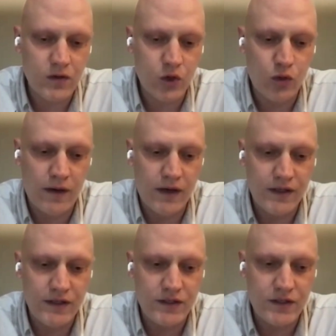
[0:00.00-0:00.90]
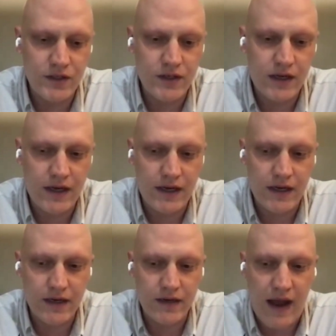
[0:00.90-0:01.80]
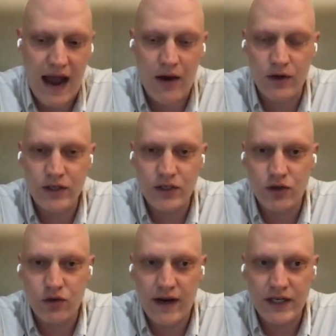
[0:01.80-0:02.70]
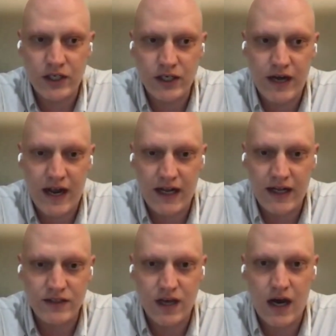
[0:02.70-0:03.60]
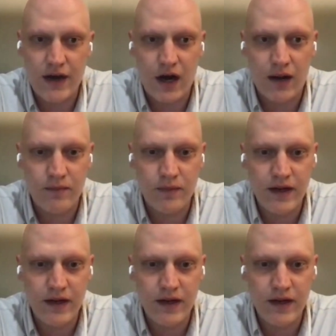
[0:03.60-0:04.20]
Luma's outage duration has gone up